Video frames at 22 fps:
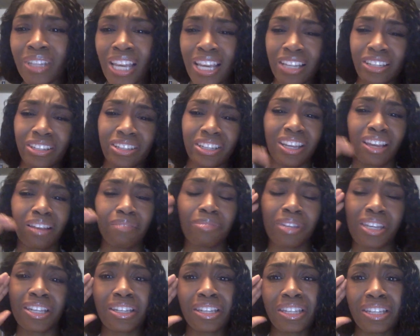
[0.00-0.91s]
And she comes
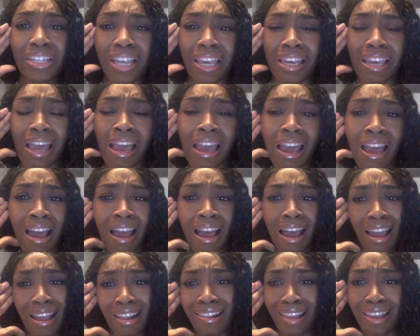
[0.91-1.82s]
and she's like,
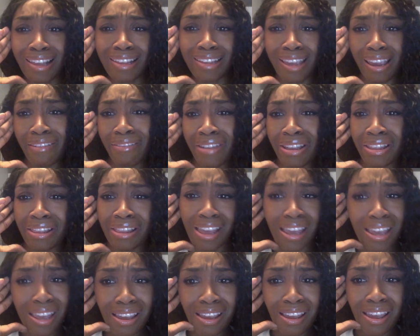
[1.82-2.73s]
I liked
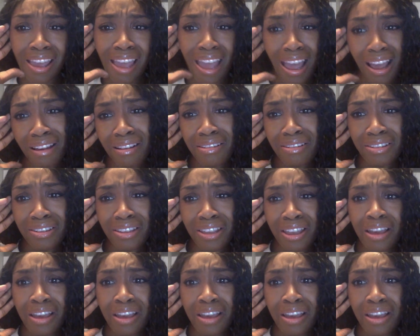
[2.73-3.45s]
everything else,